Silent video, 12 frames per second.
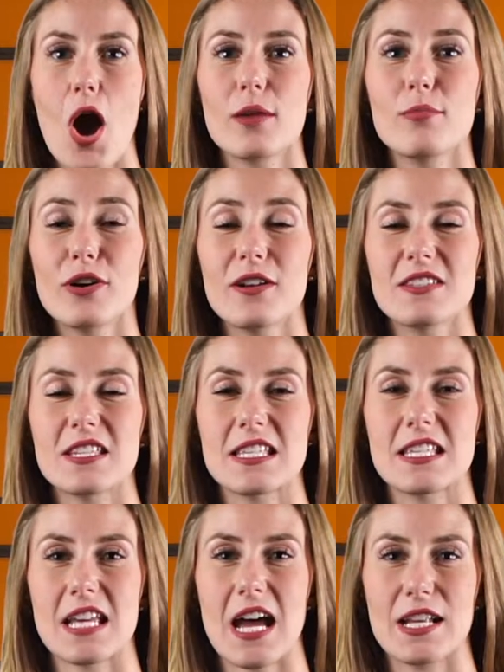Automotives is
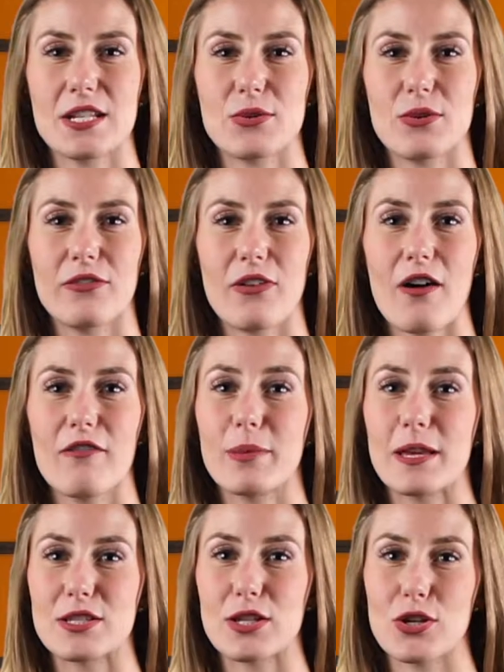designed to evolve
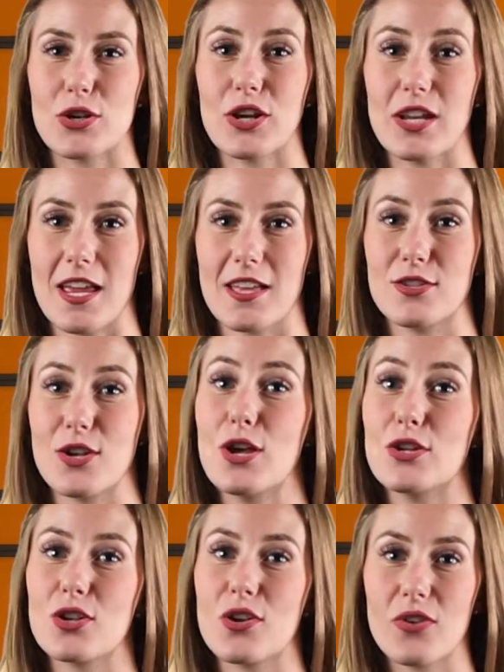based on your needs,
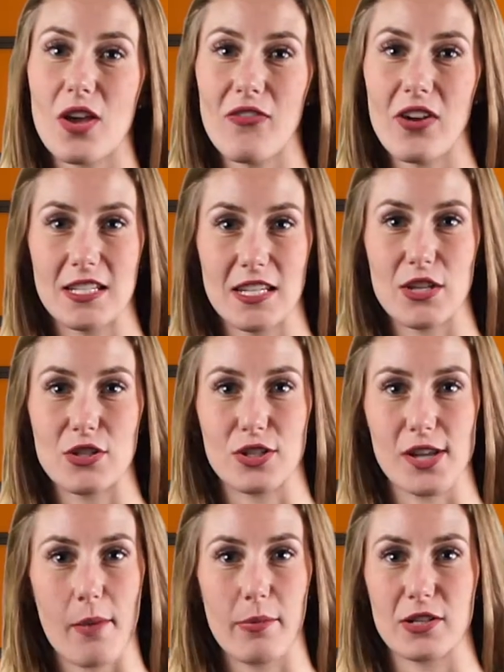so if you have ideas or
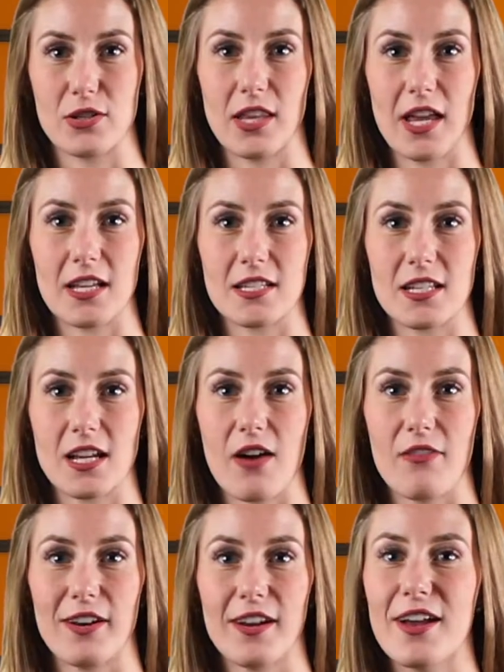topics you'd like us to
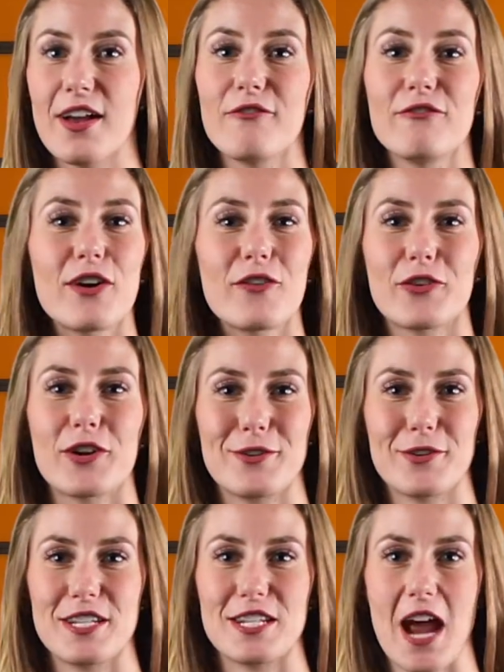cover, feel free to
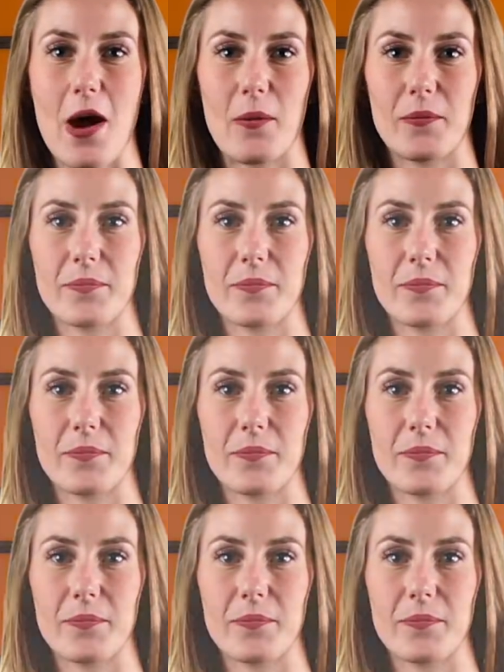reach out.